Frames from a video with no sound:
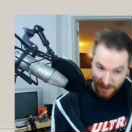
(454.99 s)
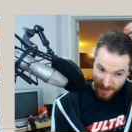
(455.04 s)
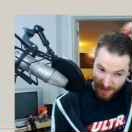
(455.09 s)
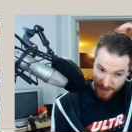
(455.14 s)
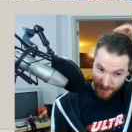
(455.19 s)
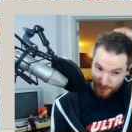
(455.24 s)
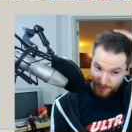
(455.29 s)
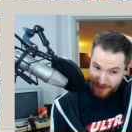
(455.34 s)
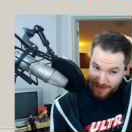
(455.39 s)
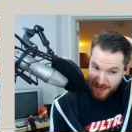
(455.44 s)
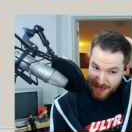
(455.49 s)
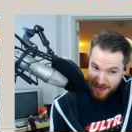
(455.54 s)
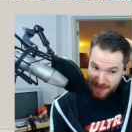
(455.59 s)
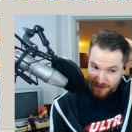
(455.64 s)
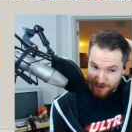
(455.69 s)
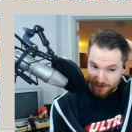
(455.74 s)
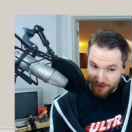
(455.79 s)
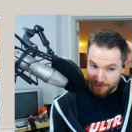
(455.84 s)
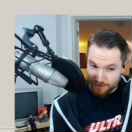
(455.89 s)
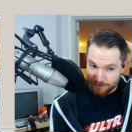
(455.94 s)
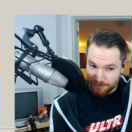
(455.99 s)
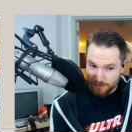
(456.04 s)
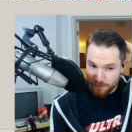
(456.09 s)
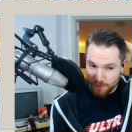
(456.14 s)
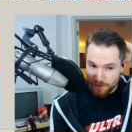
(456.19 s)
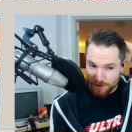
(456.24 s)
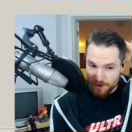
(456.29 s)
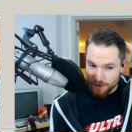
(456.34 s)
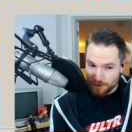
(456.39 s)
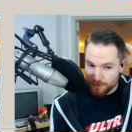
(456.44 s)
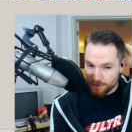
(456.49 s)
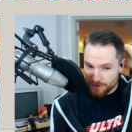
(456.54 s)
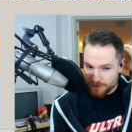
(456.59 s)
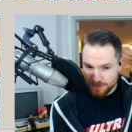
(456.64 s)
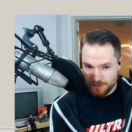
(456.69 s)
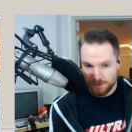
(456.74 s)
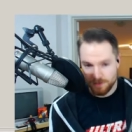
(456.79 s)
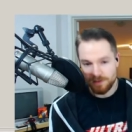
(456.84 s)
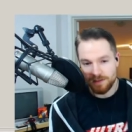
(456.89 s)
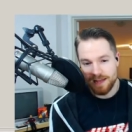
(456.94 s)
and we end on a four note.
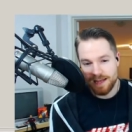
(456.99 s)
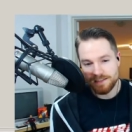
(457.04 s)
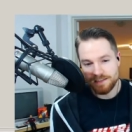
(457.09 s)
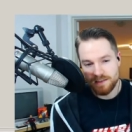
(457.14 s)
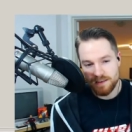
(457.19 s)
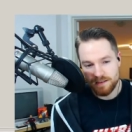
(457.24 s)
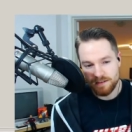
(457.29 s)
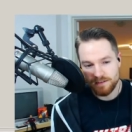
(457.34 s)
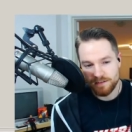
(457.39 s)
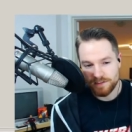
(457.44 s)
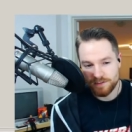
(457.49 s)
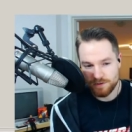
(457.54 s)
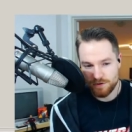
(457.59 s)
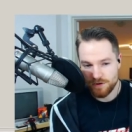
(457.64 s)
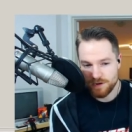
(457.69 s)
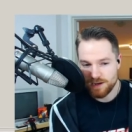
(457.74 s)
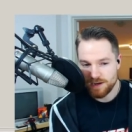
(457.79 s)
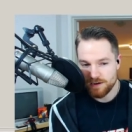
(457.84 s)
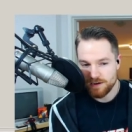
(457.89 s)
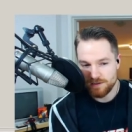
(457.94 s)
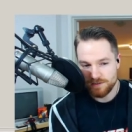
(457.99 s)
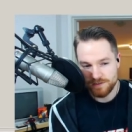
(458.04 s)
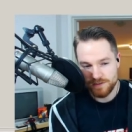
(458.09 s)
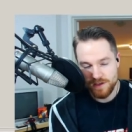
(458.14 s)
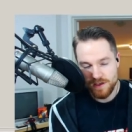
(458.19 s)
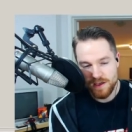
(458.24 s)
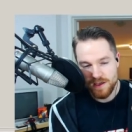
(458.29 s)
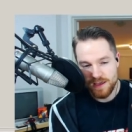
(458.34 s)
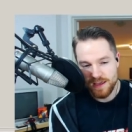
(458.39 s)
So the last thing the listener hears